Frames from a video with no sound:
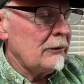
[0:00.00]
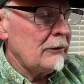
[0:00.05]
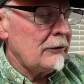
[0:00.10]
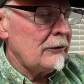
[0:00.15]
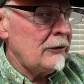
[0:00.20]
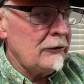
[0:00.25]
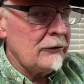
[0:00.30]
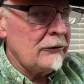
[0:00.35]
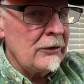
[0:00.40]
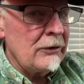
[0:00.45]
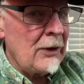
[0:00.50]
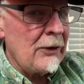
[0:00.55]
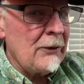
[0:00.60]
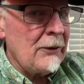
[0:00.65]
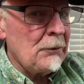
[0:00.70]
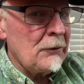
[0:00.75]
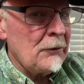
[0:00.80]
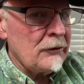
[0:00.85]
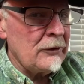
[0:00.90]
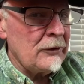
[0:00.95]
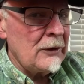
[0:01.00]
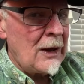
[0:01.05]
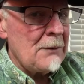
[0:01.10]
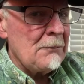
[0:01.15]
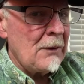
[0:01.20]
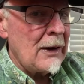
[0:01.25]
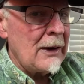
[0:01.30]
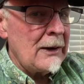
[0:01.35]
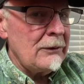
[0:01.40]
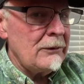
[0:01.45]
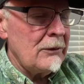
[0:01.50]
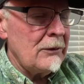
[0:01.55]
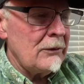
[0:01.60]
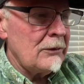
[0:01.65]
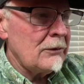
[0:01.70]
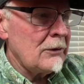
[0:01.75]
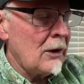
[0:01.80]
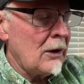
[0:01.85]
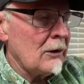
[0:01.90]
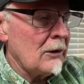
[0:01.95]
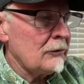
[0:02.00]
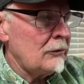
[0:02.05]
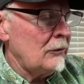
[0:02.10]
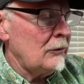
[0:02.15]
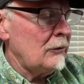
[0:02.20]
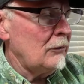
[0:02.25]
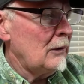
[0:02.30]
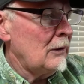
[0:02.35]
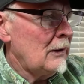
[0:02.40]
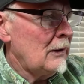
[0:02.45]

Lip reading: she's another person I might talk to.